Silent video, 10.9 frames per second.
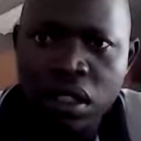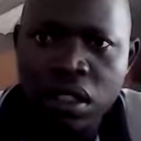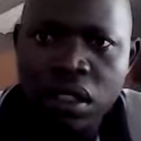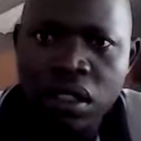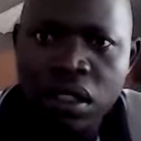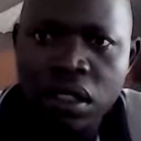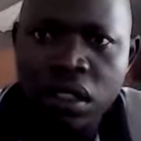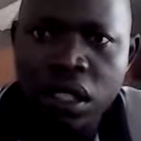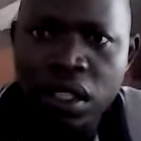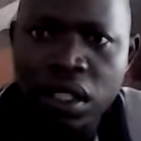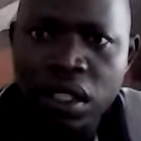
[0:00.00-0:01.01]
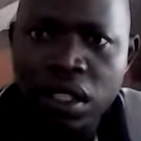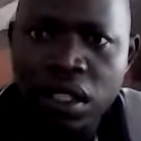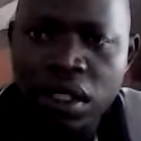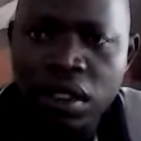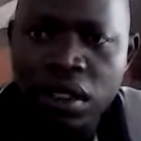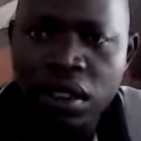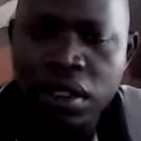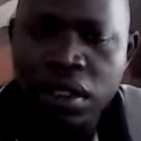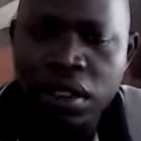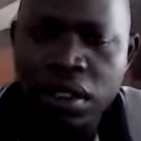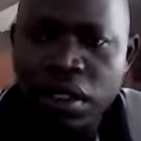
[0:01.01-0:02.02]
Insert
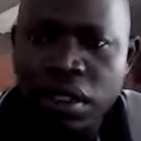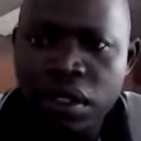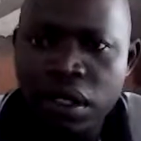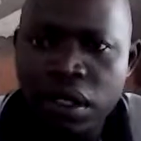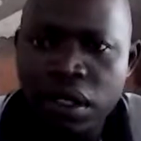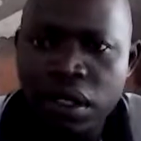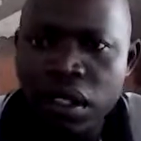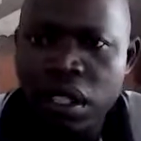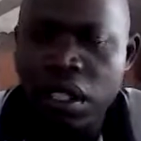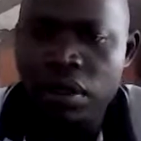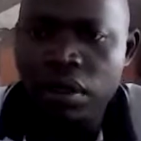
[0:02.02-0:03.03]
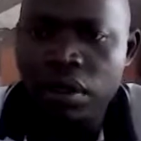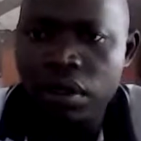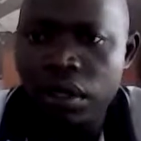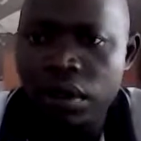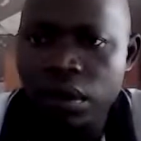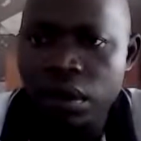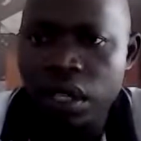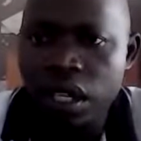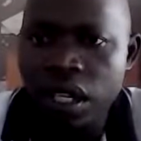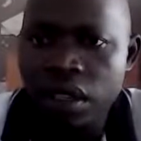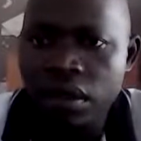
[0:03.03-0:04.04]
this. For those who are on A
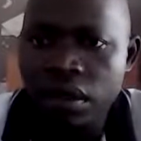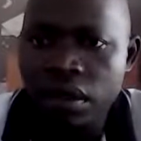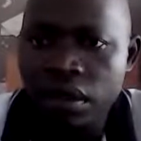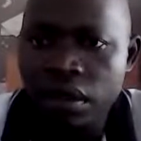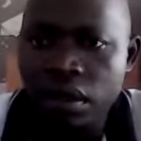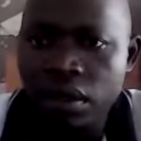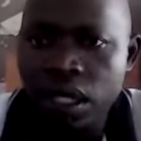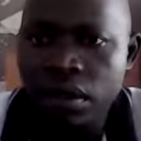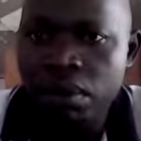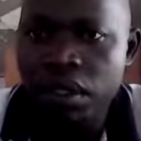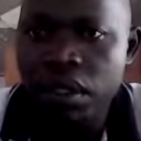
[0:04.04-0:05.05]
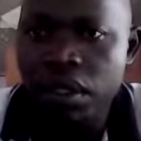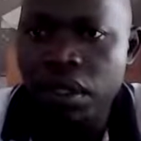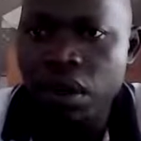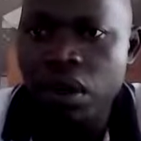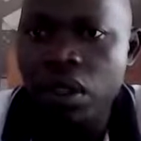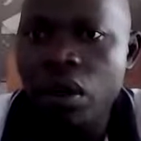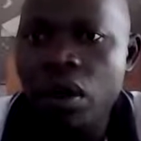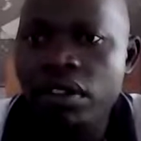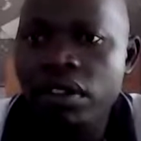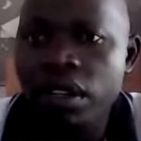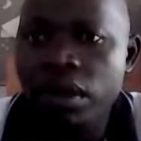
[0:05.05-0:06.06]
level, you might be on O
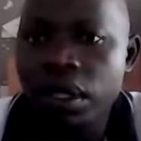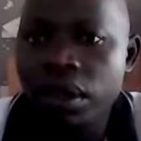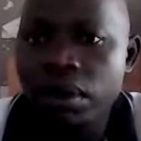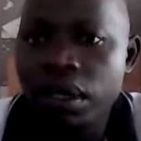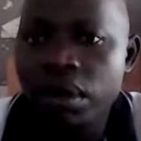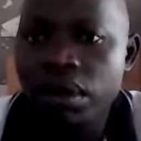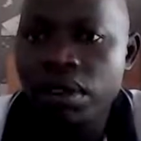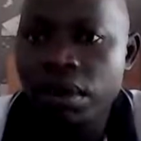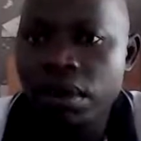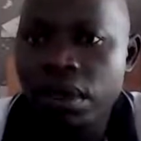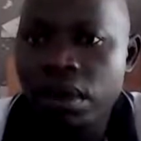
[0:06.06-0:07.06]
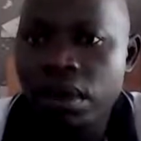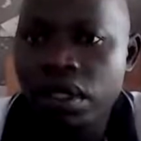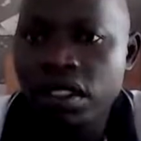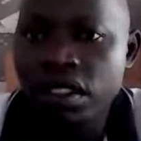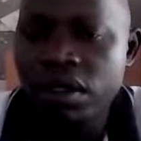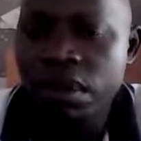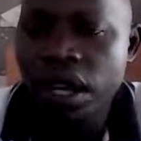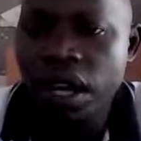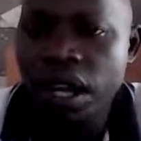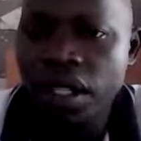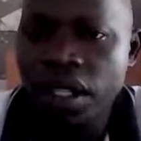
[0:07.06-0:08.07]
level. You might be familiar with this pi
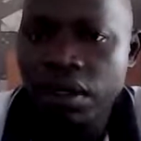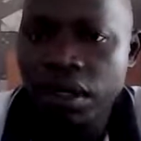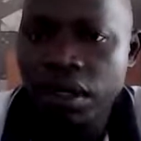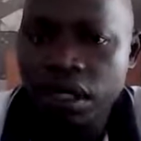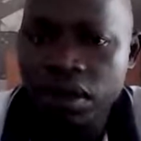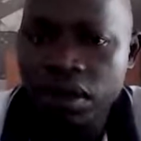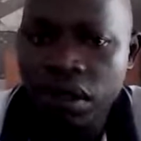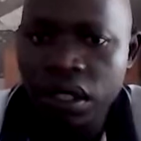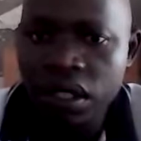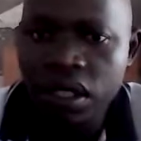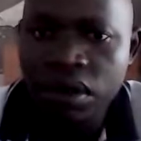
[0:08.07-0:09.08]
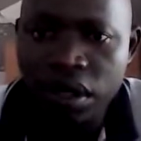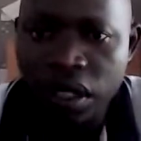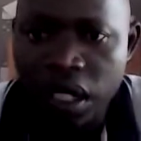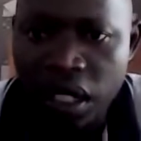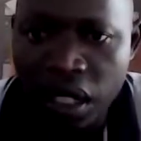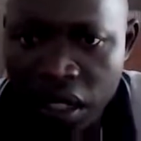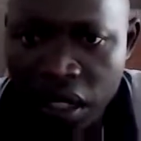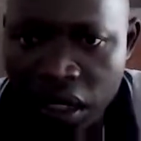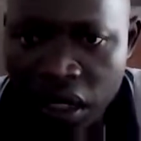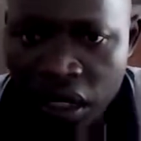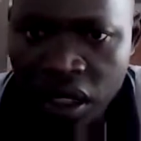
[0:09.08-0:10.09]
r squared. So I want to insert that.
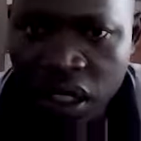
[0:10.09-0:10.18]
I'll